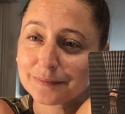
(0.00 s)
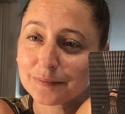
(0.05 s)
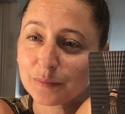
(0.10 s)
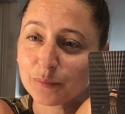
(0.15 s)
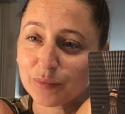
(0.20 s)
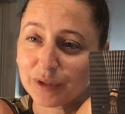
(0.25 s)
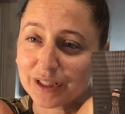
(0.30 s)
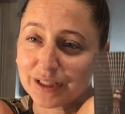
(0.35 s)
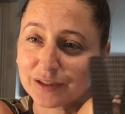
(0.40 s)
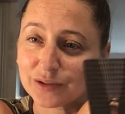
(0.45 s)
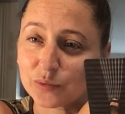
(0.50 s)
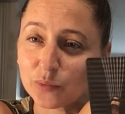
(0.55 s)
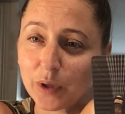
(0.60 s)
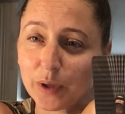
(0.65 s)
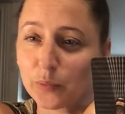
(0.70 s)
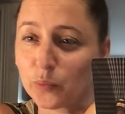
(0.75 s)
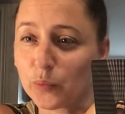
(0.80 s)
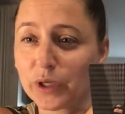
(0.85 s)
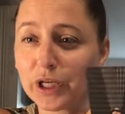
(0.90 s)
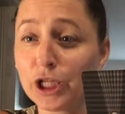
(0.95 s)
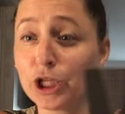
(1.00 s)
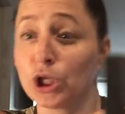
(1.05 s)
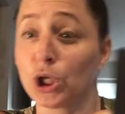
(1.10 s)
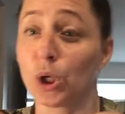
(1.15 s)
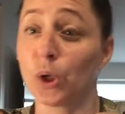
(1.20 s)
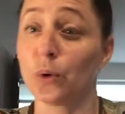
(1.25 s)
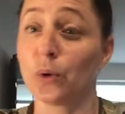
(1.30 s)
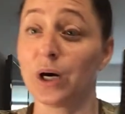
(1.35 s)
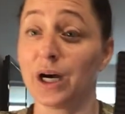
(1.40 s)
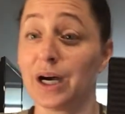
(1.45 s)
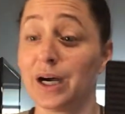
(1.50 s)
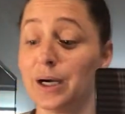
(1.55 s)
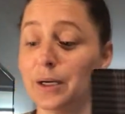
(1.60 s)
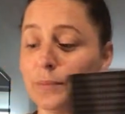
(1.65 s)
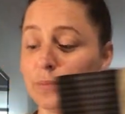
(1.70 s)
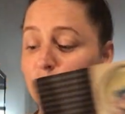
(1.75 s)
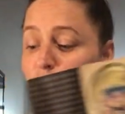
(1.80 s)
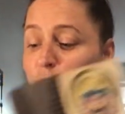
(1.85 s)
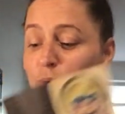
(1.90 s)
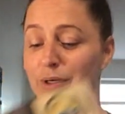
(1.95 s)
Because when we glow
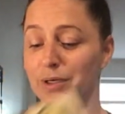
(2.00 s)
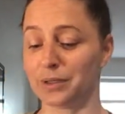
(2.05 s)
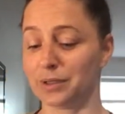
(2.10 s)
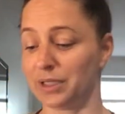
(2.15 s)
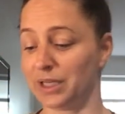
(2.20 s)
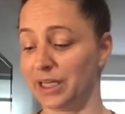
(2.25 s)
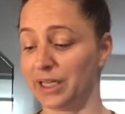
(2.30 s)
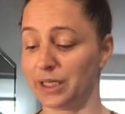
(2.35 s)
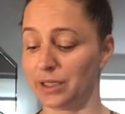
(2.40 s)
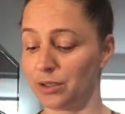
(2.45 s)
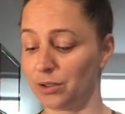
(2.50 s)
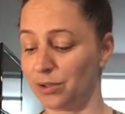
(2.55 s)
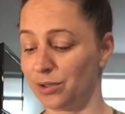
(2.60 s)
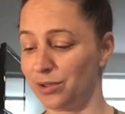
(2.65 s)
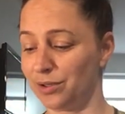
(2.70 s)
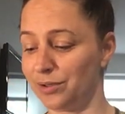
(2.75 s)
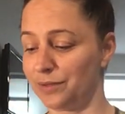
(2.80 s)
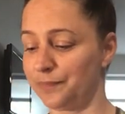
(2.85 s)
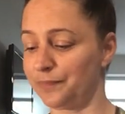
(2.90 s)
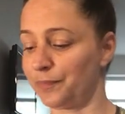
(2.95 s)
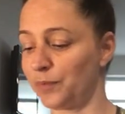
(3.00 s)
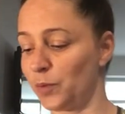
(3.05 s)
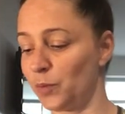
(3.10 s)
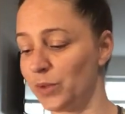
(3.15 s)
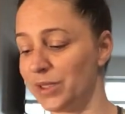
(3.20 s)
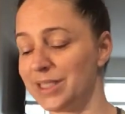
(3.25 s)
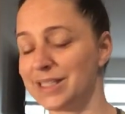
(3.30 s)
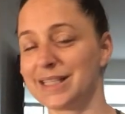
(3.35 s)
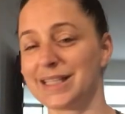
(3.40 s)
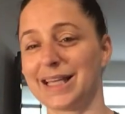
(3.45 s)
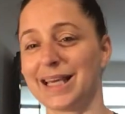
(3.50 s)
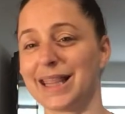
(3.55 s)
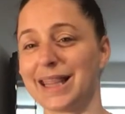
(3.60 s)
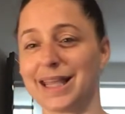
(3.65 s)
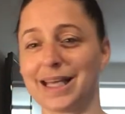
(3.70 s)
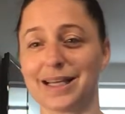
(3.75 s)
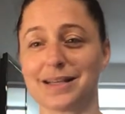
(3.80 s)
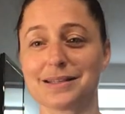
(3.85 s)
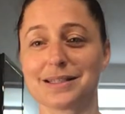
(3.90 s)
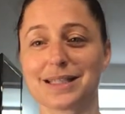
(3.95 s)
up, we're like, oh, we say
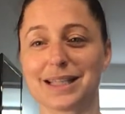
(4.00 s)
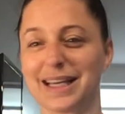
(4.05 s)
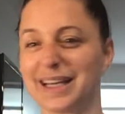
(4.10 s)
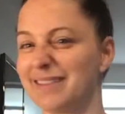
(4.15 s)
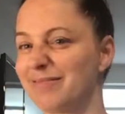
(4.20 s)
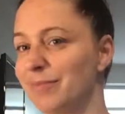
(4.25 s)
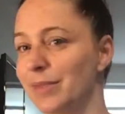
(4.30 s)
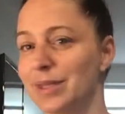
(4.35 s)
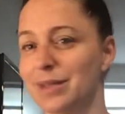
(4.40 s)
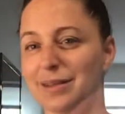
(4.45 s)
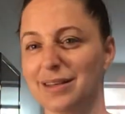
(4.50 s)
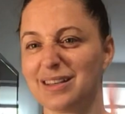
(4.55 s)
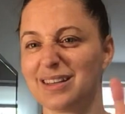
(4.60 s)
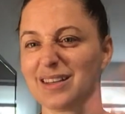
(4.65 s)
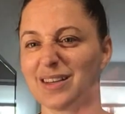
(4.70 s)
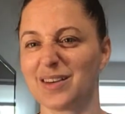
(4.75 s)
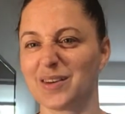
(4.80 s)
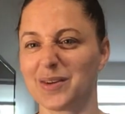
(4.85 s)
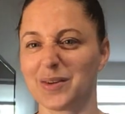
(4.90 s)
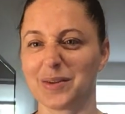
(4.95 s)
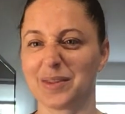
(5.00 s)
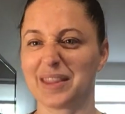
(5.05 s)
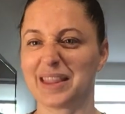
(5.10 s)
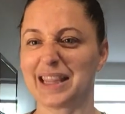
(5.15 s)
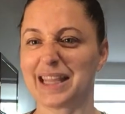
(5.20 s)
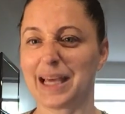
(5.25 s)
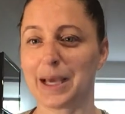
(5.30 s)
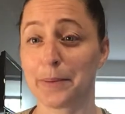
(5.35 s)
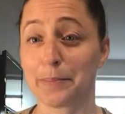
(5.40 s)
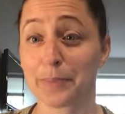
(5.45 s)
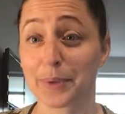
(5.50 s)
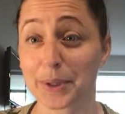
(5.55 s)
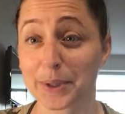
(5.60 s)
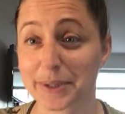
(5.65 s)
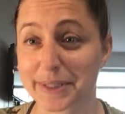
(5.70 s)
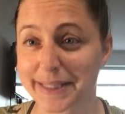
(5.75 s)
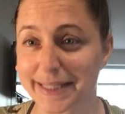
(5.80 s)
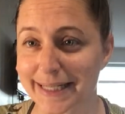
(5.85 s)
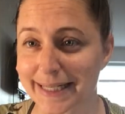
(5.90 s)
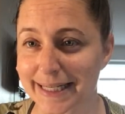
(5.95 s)
things like, oh, that
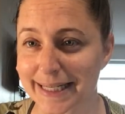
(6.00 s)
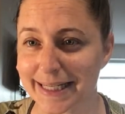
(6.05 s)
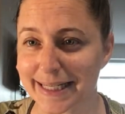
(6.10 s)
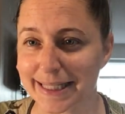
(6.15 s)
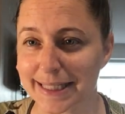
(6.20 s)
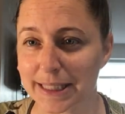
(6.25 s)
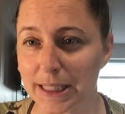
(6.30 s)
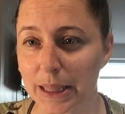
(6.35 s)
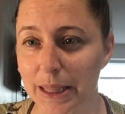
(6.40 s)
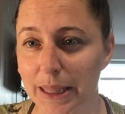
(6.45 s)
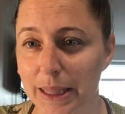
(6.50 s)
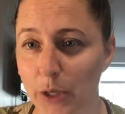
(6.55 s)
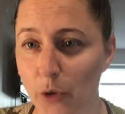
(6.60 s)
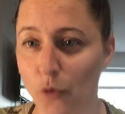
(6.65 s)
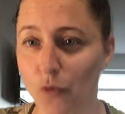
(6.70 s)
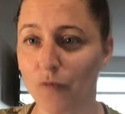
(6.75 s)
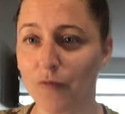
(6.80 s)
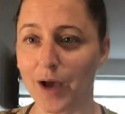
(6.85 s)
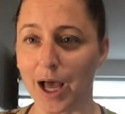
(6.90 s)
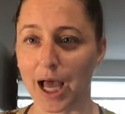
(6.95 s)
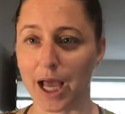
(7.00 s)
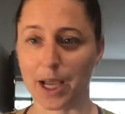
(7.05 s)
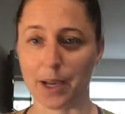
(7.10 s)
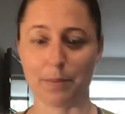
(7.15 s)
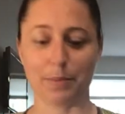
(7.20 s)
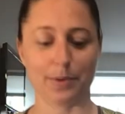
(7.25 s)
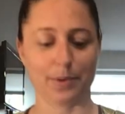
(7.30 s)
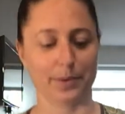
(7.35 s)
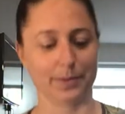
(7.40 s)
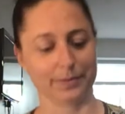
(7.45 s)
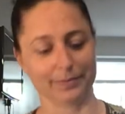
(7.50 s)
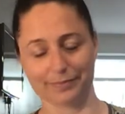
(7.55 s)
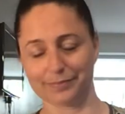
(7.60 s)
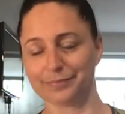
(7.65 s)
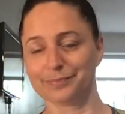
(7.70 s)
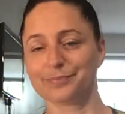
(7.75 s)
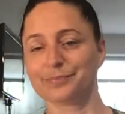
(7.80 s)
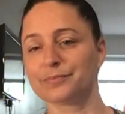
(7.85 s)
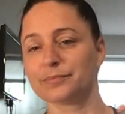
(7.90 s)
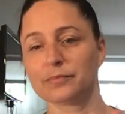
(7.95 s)
person is low vibe.
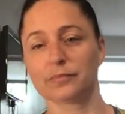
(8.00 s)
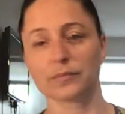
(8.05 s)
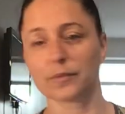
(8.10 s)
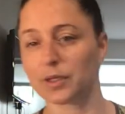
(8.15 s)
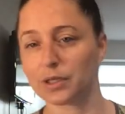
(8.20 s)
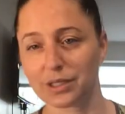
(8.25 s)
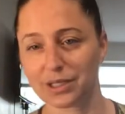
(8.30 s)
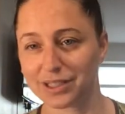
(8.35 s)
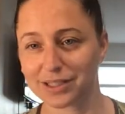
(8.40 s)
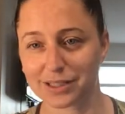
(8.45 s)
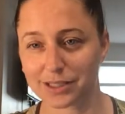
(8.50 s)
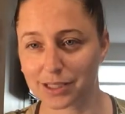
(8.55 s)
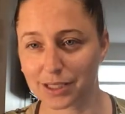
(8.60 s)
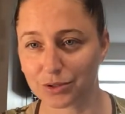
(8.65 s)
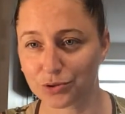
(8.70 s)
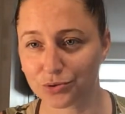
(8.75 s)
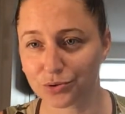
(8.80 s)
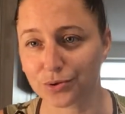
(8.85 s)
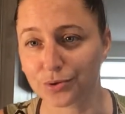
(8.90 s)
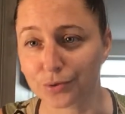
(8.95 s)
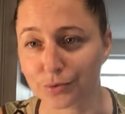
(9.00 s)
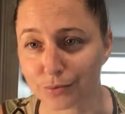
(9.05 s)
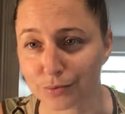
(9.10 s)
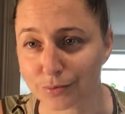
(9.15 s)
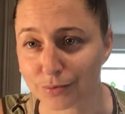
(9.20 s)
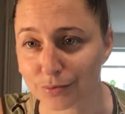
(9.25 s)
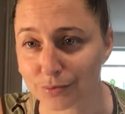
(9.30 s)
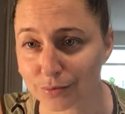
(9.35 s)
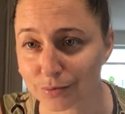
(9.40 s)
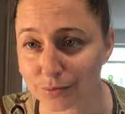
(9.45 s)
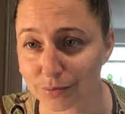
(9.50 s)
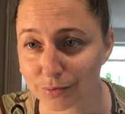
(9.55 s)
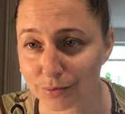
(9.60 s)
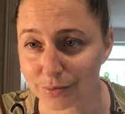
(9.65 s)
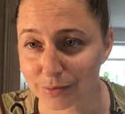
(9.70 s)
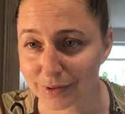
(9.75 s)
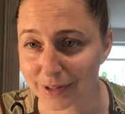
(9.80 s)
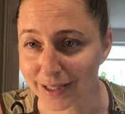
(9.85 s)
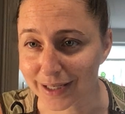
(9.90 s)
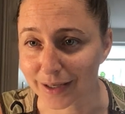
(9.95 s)
It's not true.
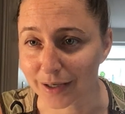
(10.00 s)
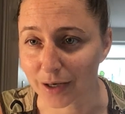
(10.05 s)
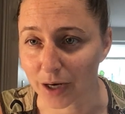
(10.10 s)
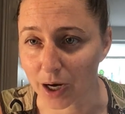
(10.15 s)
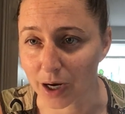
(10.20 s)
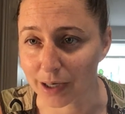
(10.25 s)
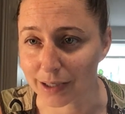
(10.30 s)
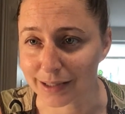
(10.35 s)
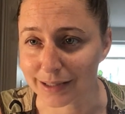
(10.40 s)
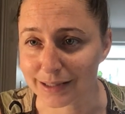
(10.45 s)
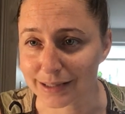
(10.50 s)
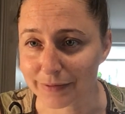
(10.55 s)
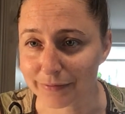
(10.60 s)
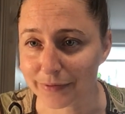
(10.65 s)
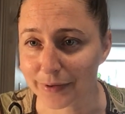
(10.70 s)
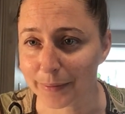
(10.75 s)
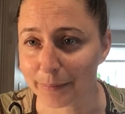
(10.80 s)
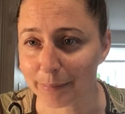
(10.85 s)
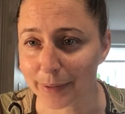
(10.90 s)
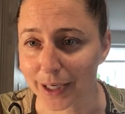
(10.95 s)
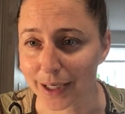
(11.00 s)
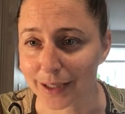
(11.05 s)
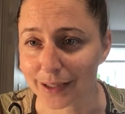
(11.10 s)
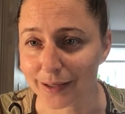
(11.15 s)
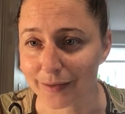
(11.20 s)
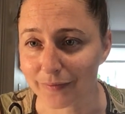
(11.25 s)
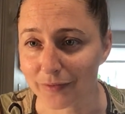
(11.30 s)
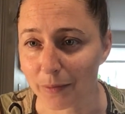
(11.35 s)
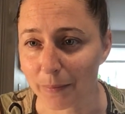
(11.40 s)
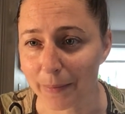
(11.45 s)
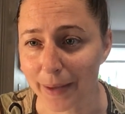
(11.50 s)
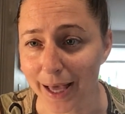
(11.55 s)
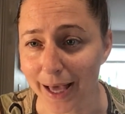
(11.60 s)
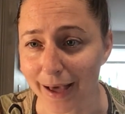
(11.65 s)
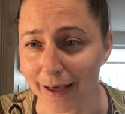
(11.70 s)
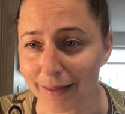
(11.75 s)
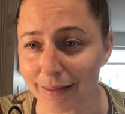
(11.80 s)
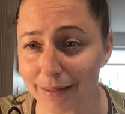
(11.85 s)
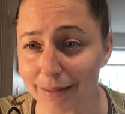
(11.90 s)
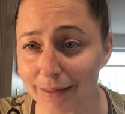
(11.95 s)
They're on a different part of the
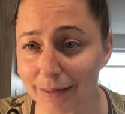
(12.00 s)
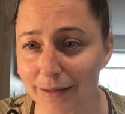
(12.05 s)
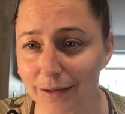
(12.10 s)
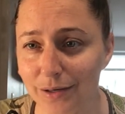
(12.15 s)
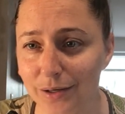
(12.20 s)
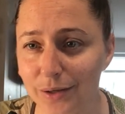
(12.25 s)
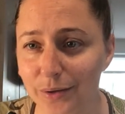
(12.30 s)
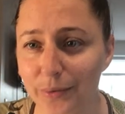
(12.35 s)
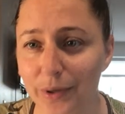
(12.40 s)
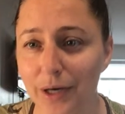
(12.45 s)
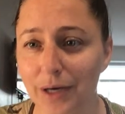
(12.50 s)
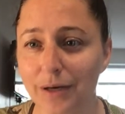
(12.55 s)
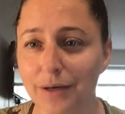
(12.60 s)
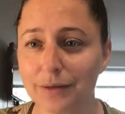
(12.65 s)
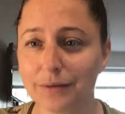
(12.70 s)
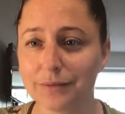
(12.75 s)
path than you are.